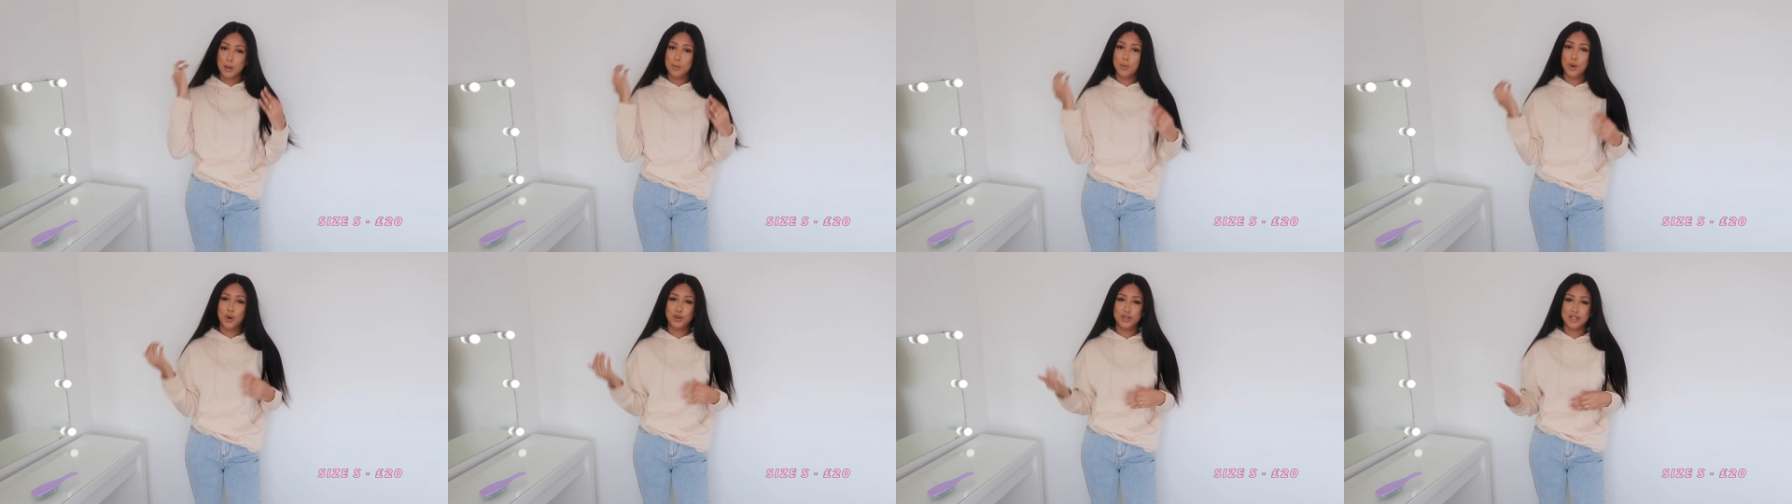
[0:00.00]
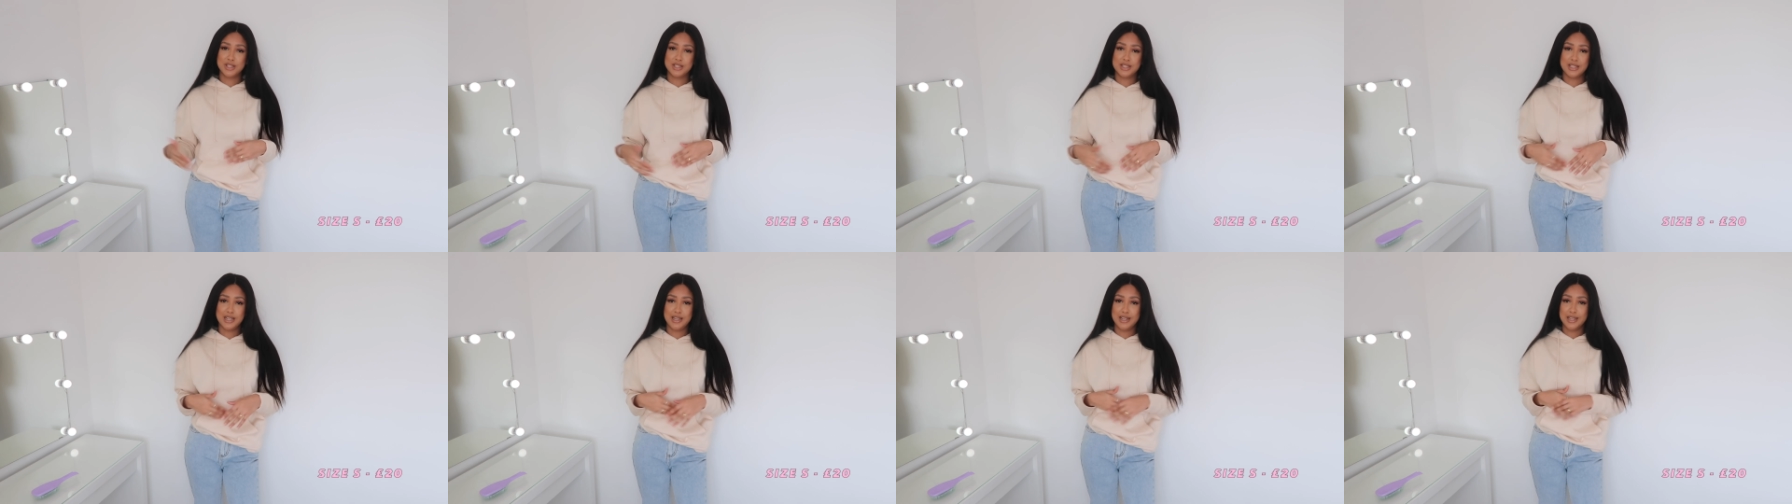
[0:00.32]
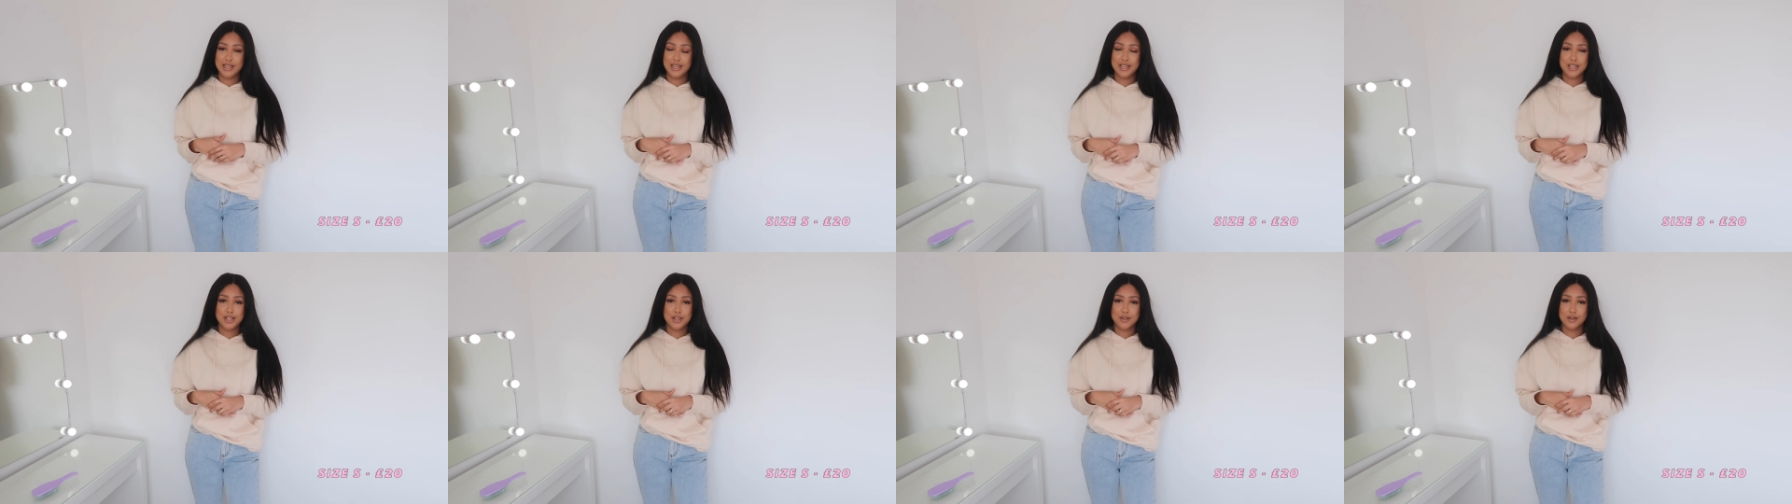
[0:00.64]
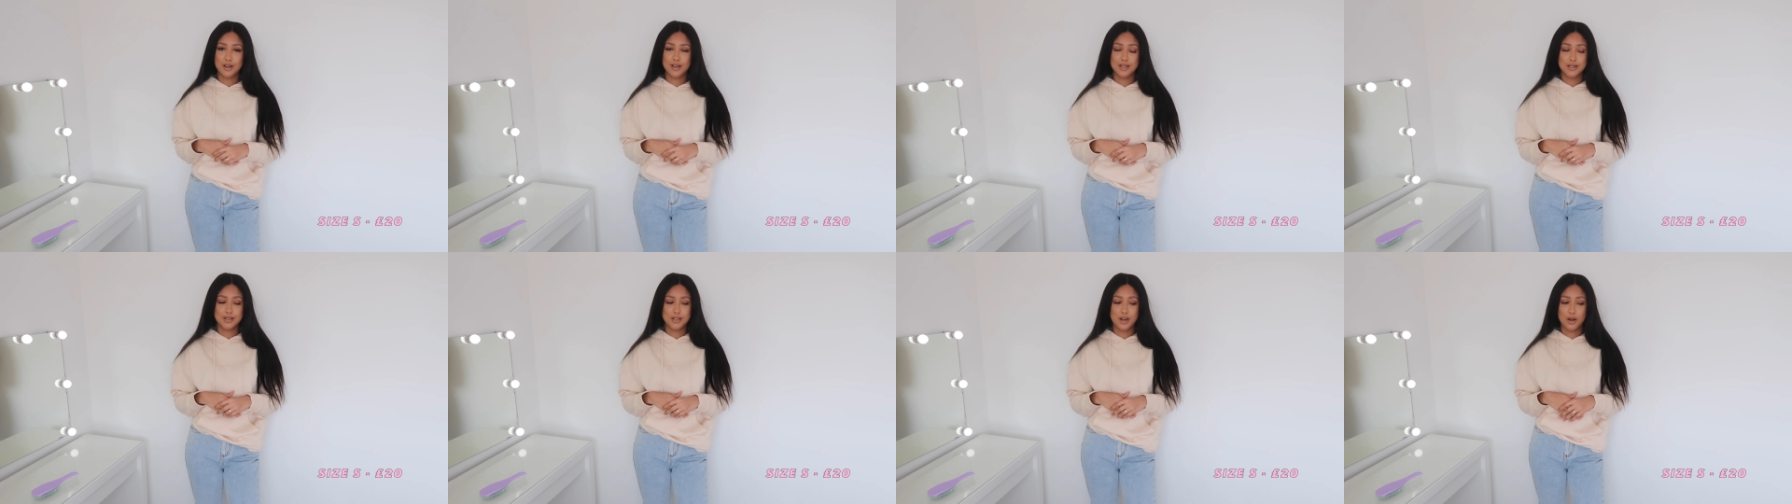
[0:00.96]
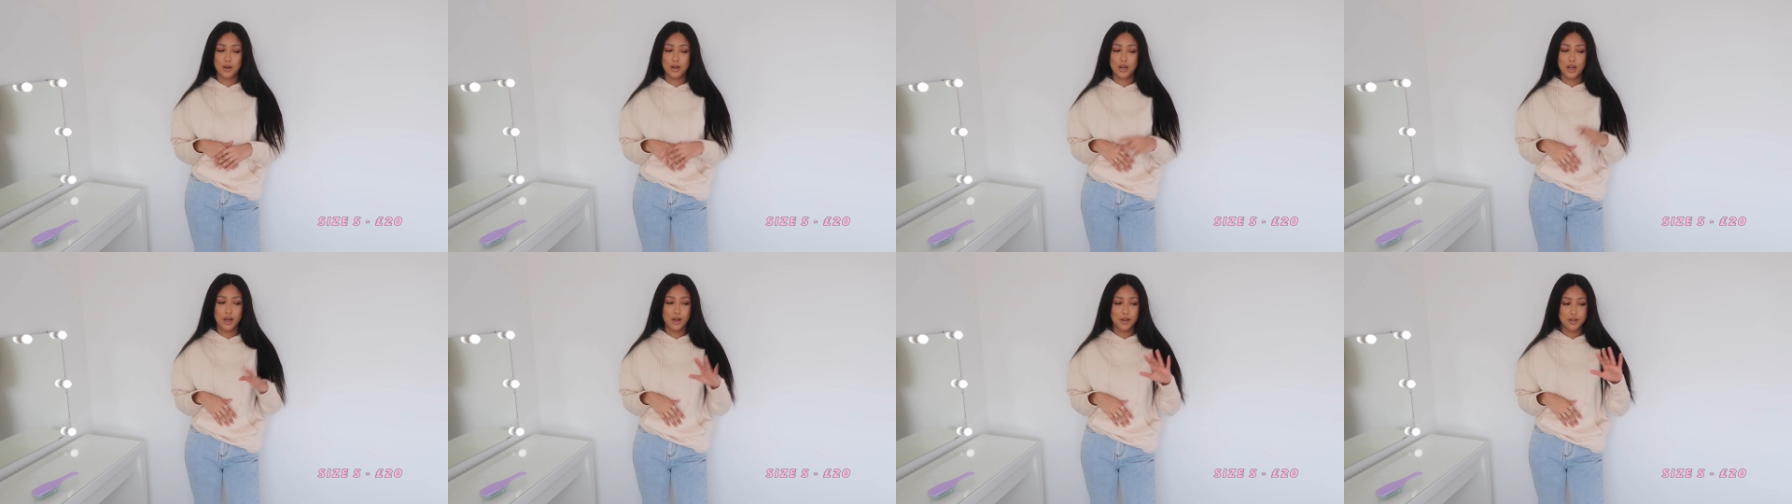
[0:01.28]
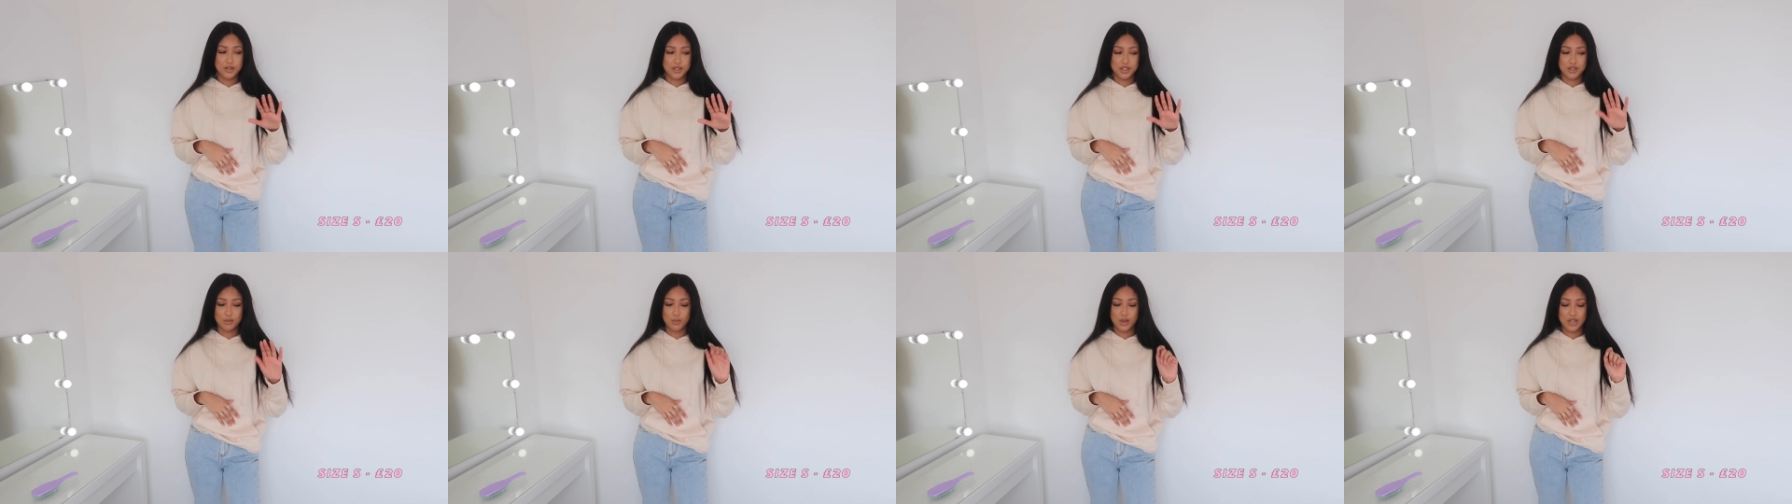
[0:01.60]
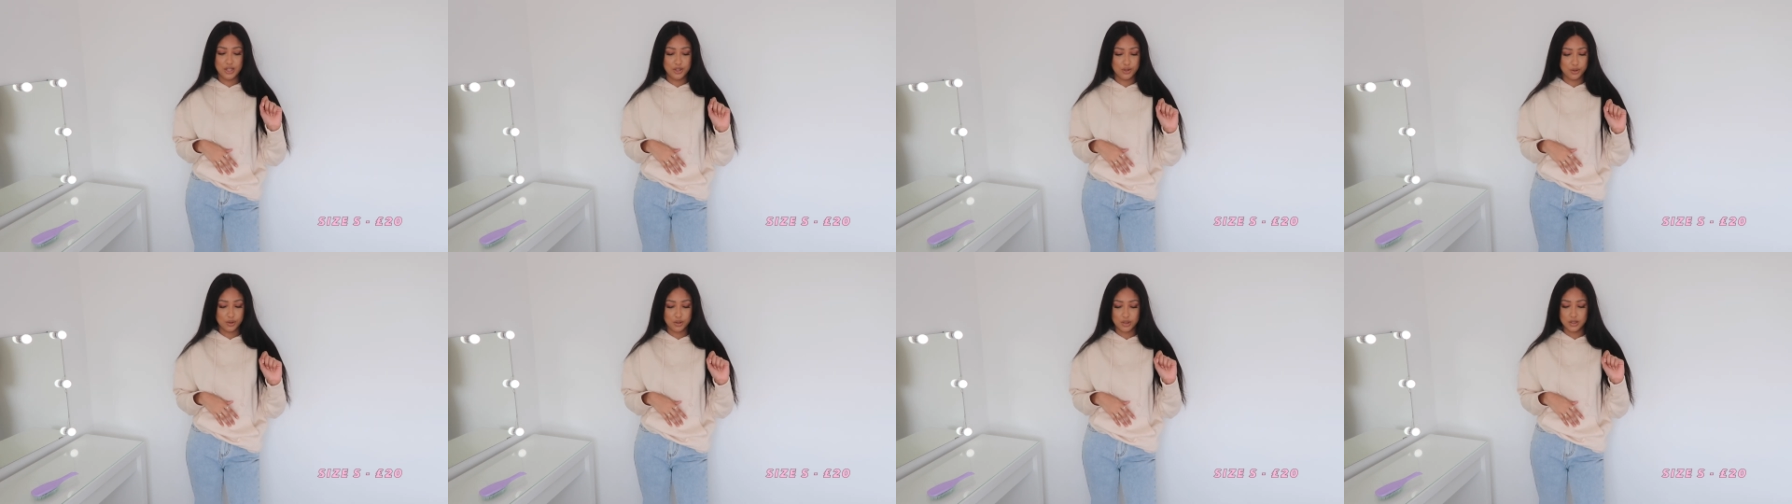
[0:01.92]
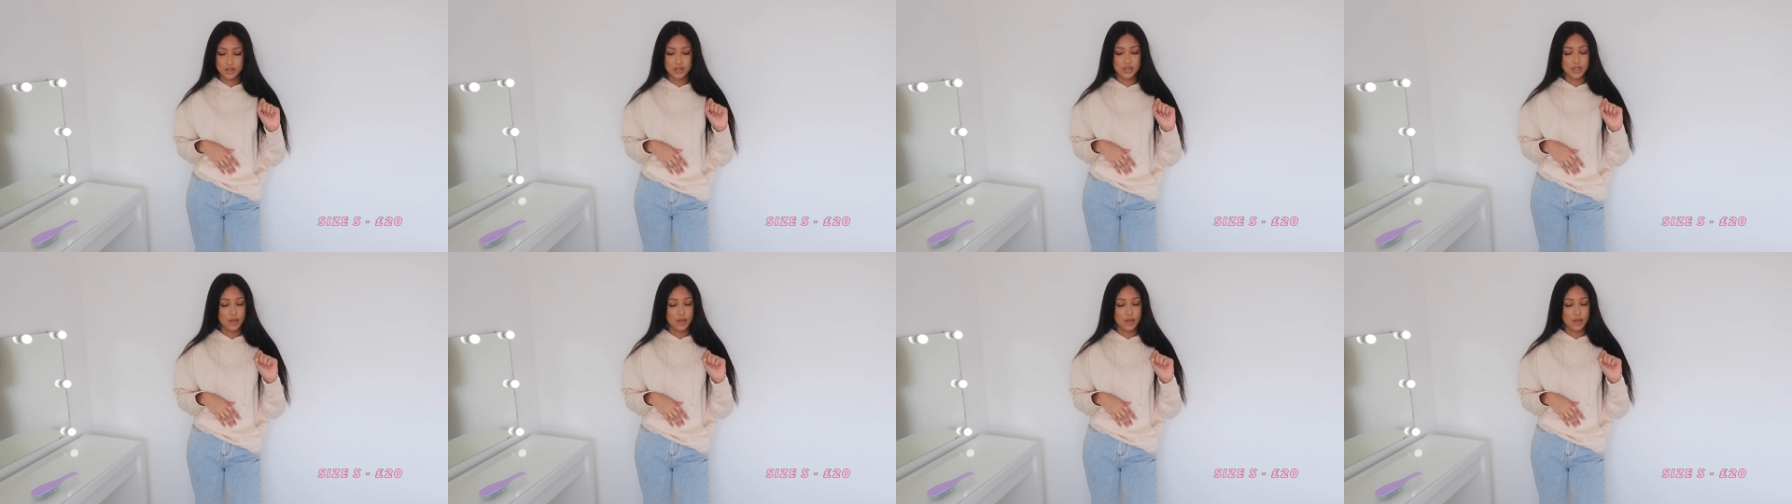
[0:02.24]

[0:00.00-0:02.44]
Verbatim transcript: Honestly, you guys know I own too many joggers,